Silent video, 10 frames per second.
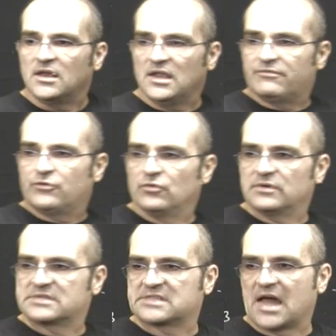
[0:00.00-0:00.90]
If
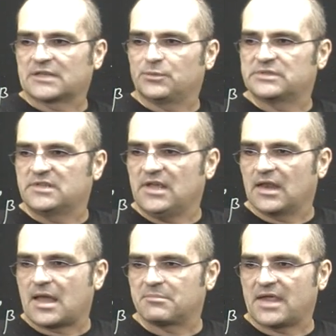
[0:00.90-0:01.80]
you start with the
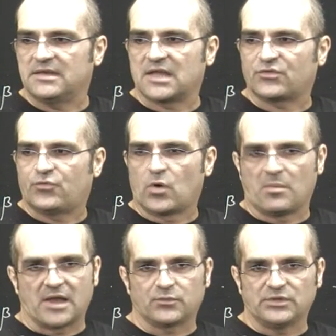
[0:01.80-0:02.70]
lambda in that
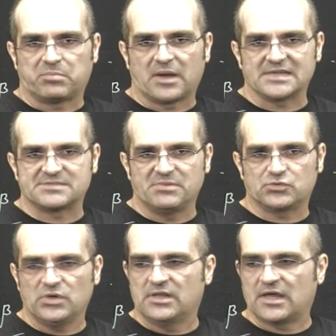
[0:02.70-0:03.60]
format with plus
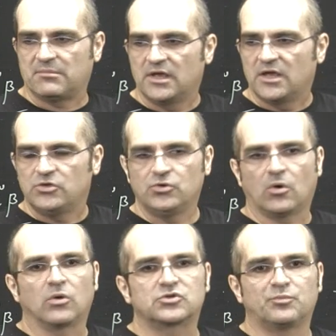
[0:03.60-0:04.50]
between them, you
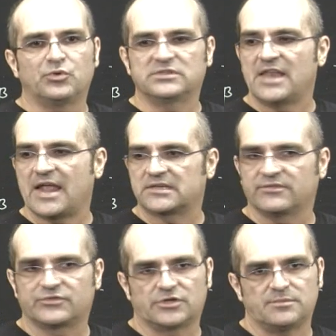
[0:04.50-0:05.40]
ought to put the
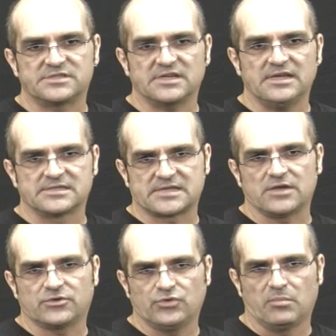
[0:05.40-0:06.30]
negative terms
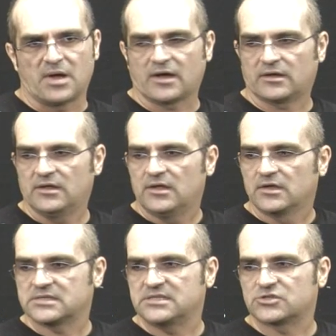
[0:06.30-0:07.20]
inside Q bar,
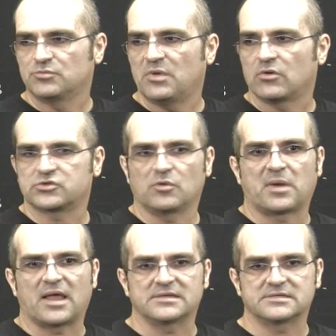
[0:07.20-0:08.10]
because this should be also
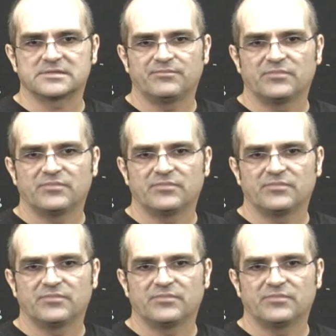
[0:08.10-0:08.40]
plus.